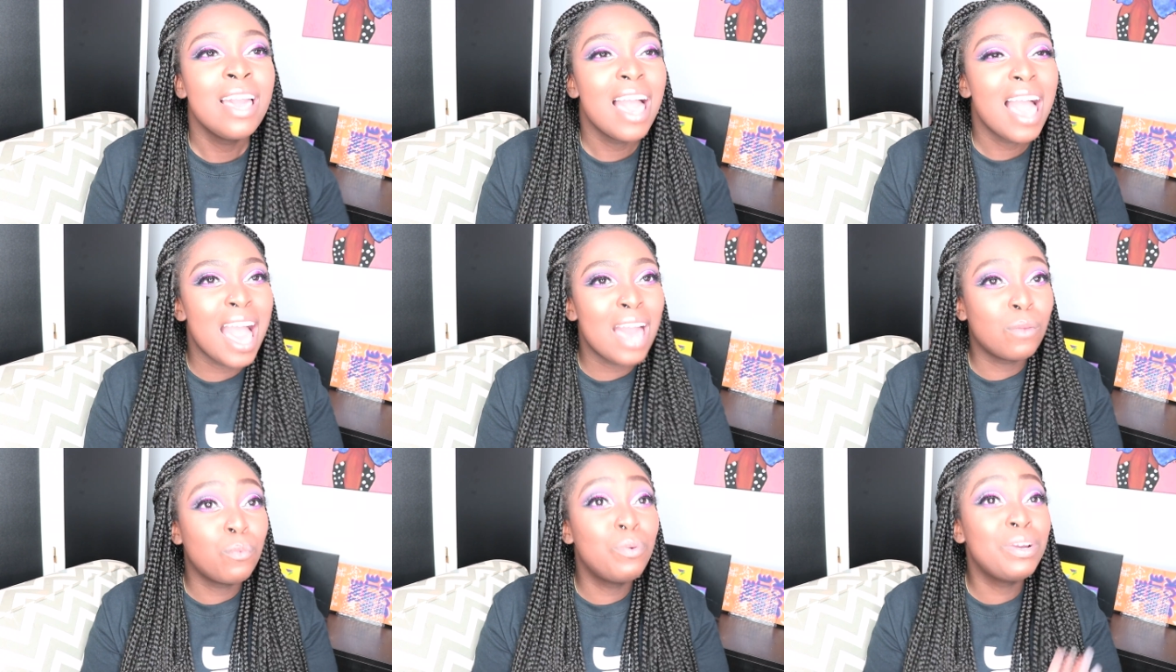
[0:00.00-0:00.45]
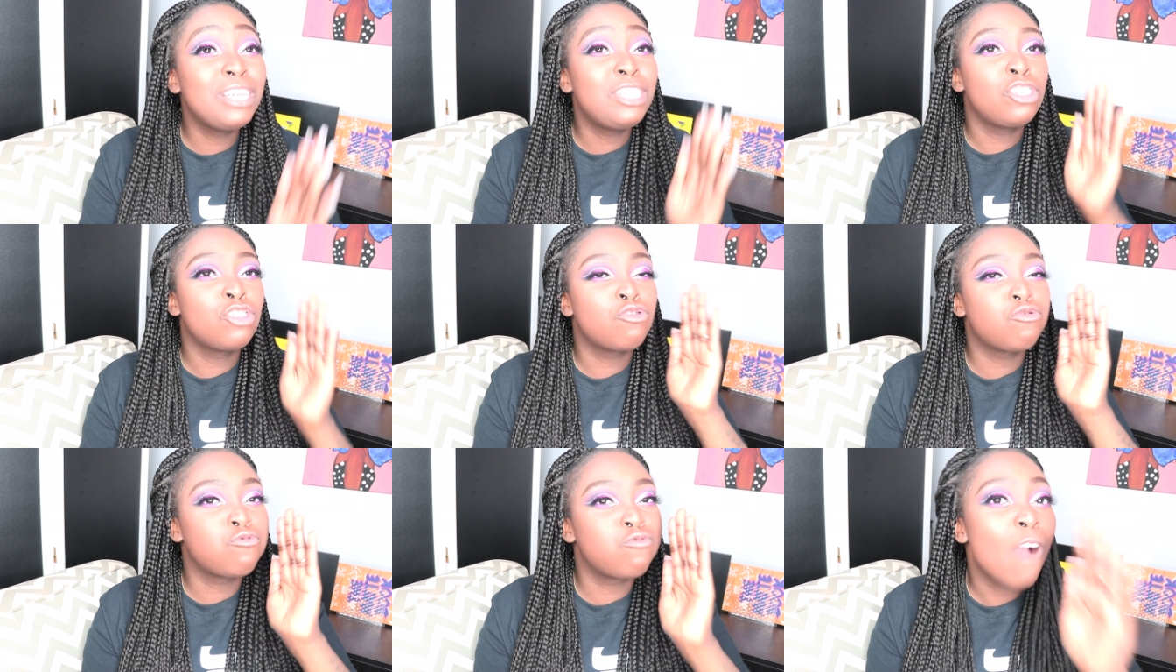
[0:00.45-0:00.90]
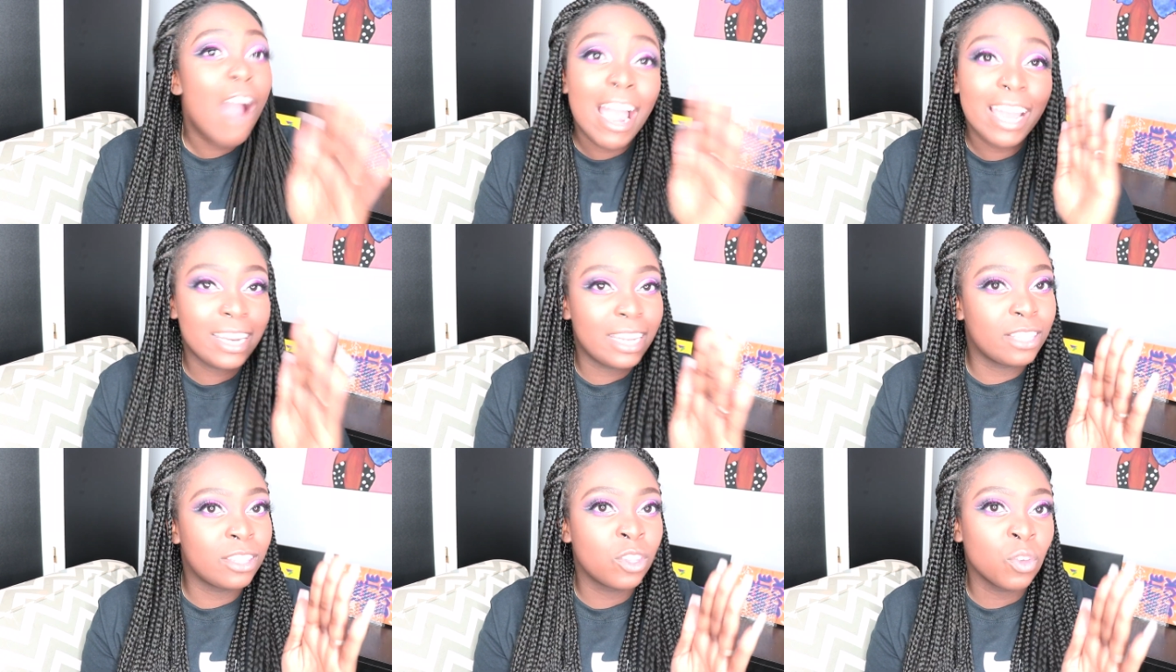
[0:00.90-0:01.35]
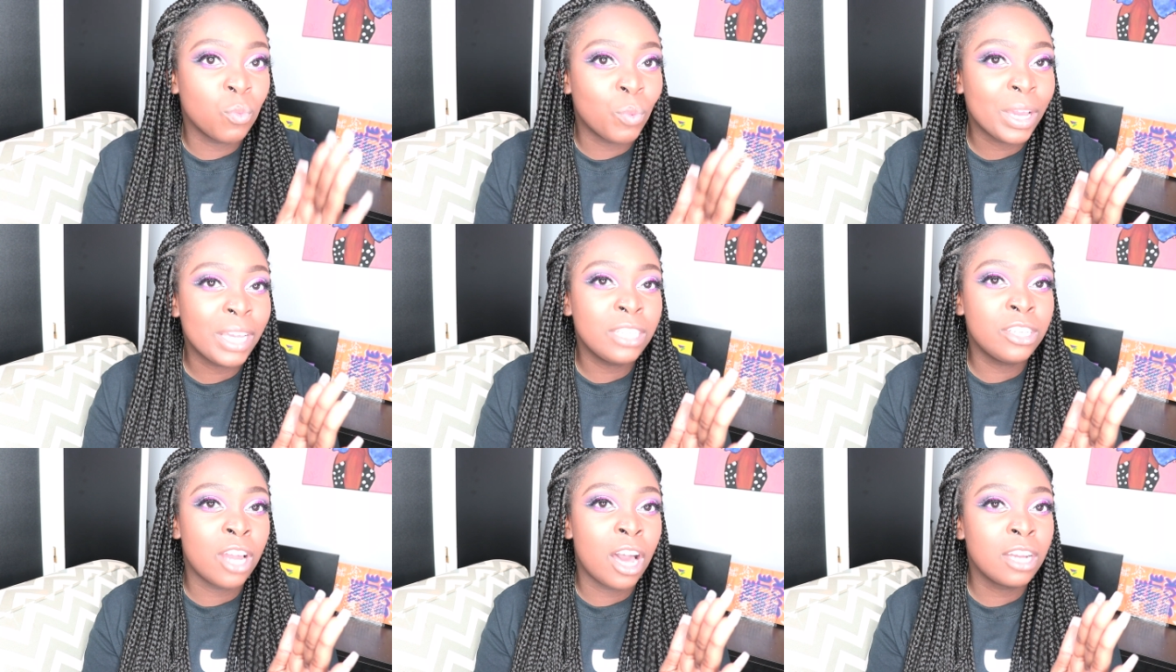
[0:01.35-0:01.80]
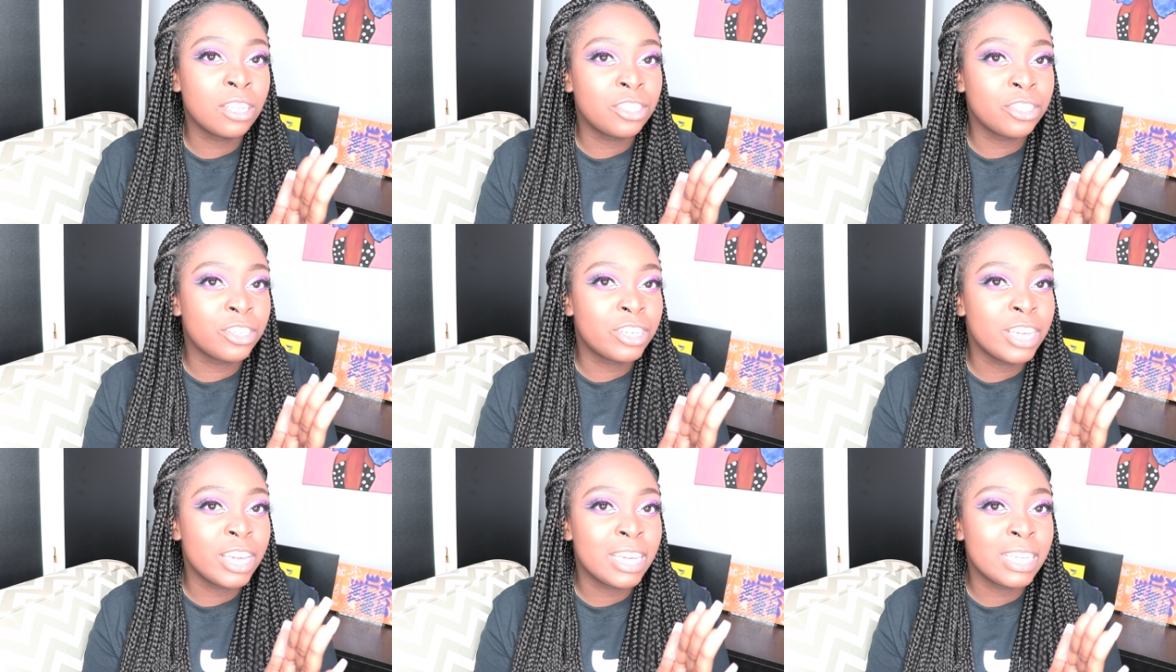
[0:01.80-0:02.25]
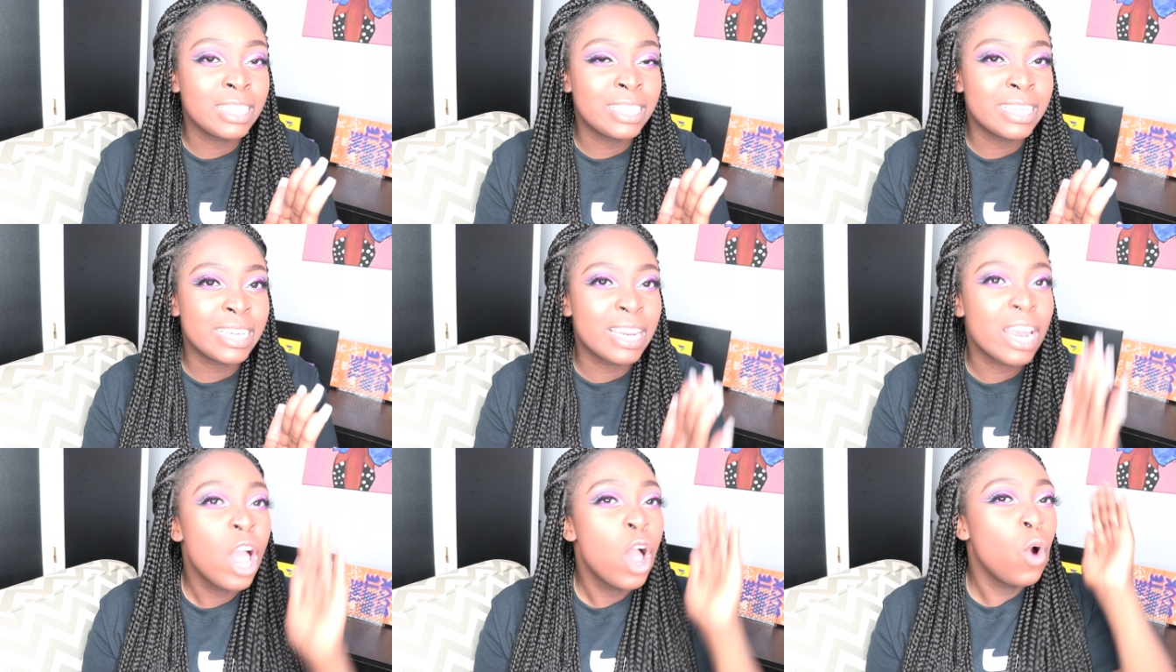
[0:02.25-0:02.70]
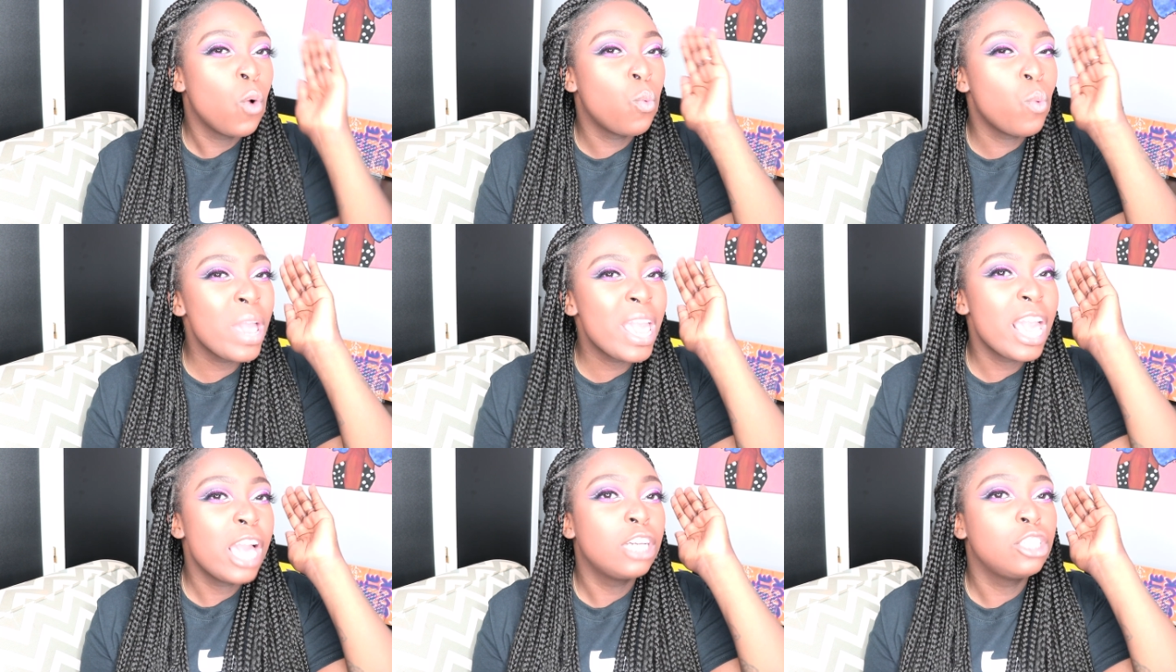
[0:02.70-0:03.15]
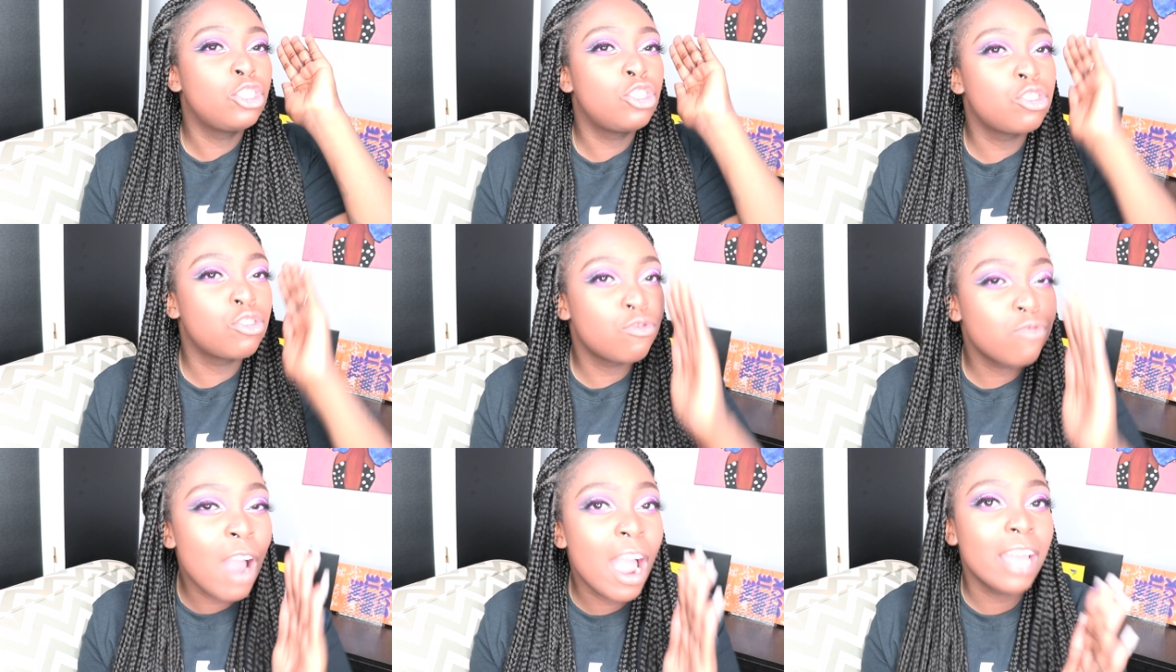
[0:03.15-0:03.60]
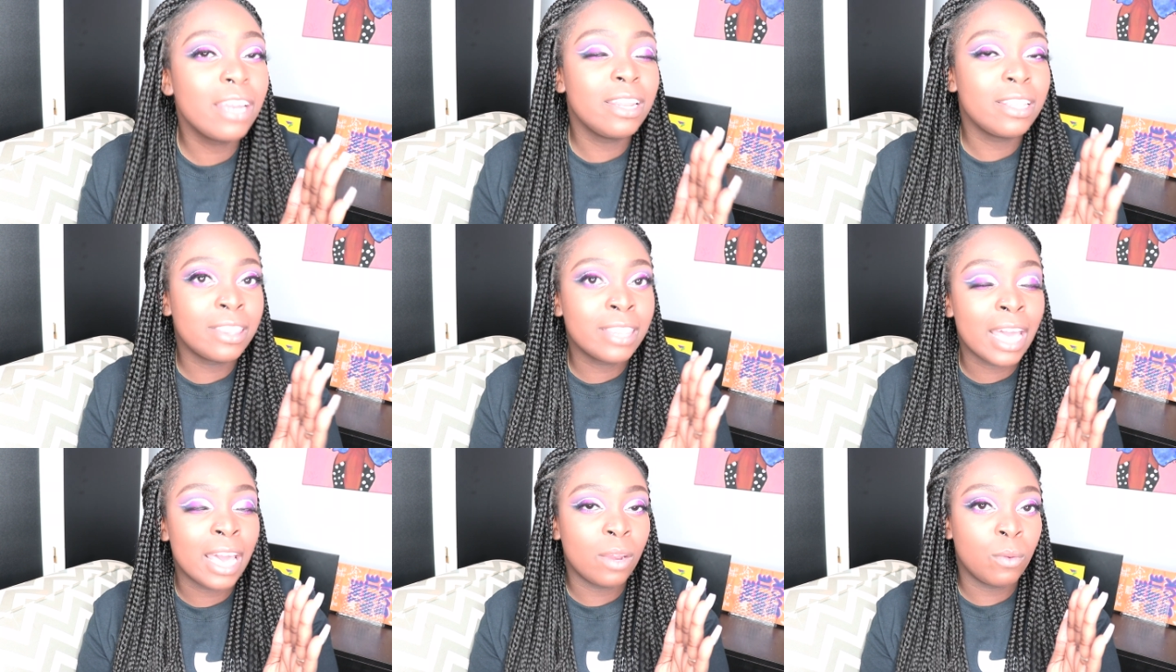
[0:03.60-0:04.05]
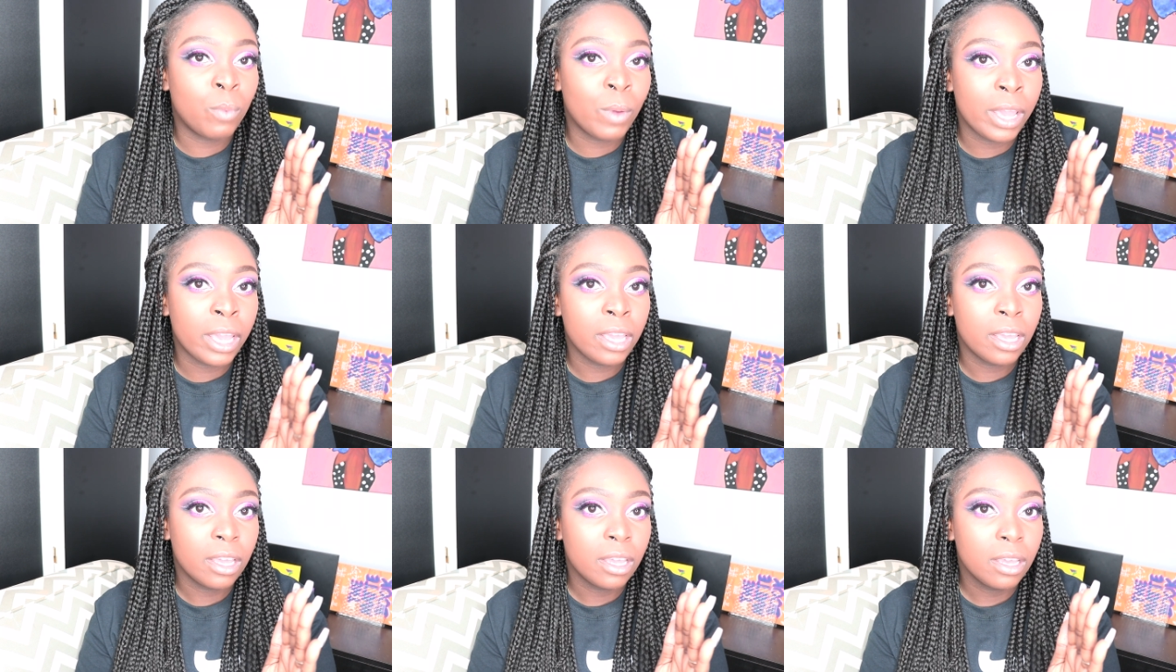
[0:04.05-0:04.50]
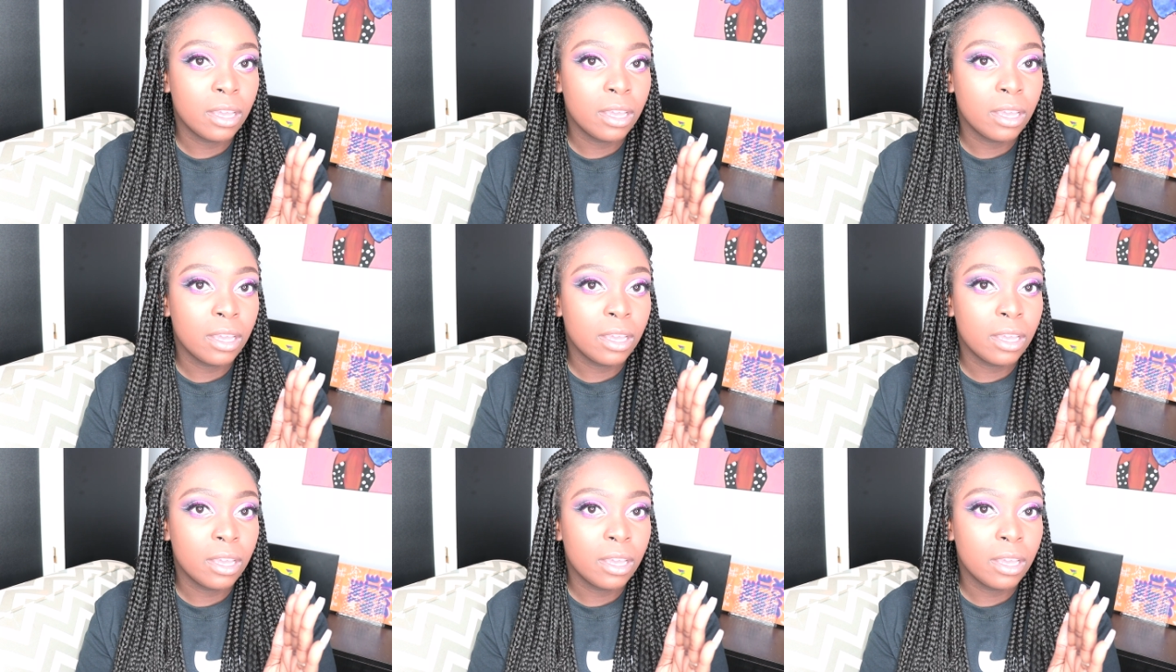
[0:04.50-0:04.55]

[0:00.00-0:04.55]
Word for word: and we tried it the way Doctor King did. We tried it that way.